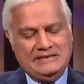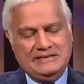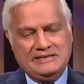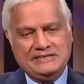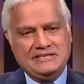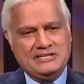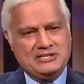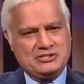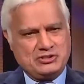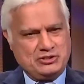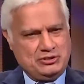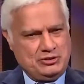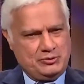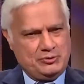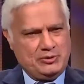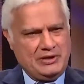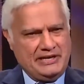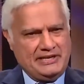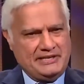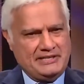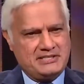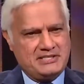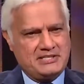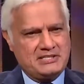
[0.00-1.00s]
Yes, you're
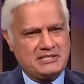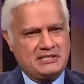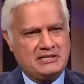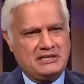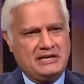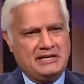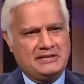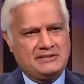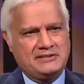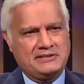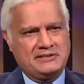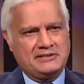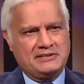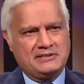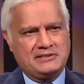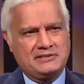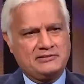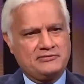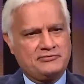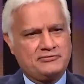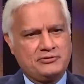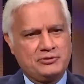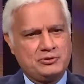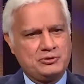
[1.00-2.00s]
right. I think
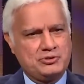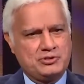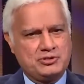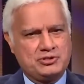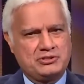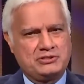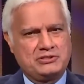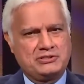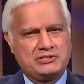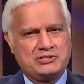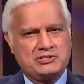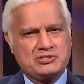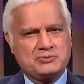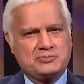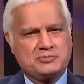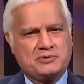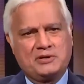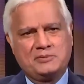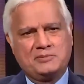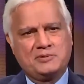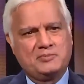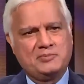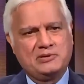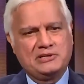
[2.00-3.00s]
confusion is
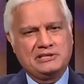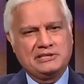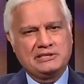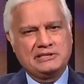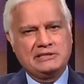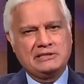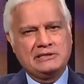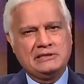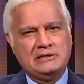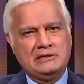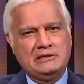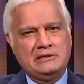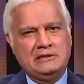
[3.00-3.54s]
probably